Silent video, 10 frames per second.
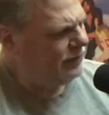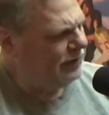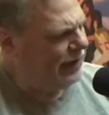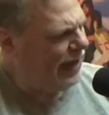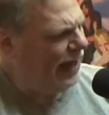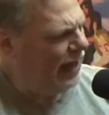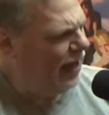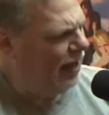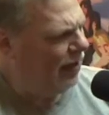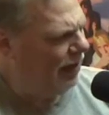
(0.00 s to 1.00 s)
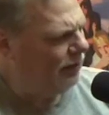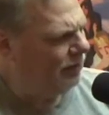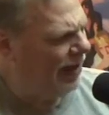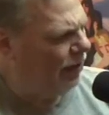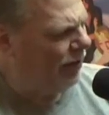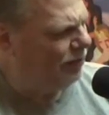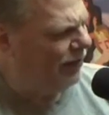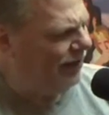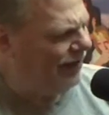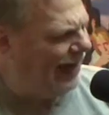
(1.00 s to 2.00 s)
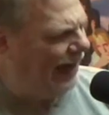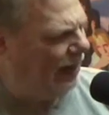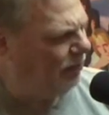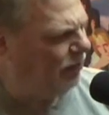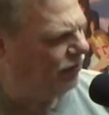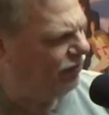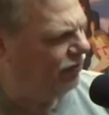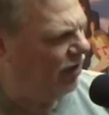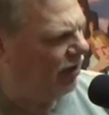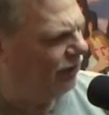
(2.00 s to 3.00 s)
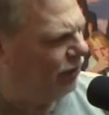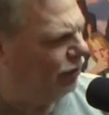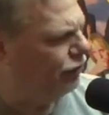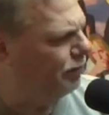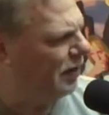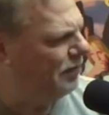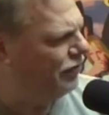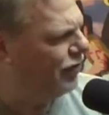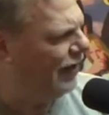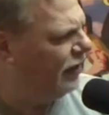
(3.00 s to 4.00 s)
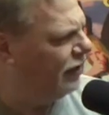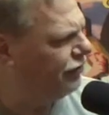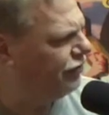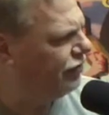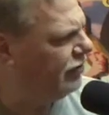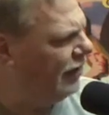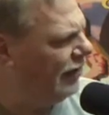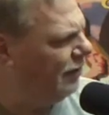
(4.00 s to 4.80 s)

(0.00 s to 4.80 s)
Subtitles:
they, by the way, put names of those perpetrators? And I'm